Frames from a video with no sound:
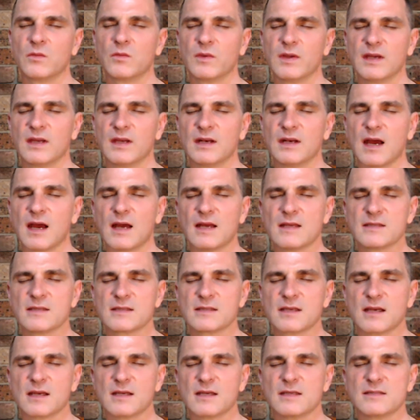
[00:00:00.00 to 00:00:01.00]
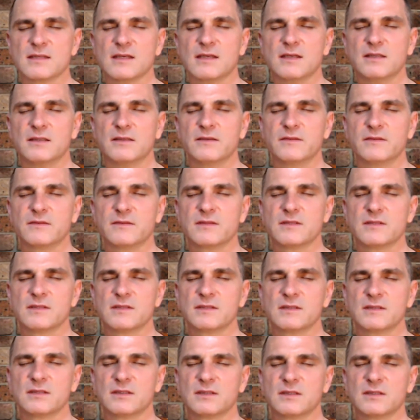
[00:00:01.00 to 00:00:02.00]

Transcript: we can ask ourselves,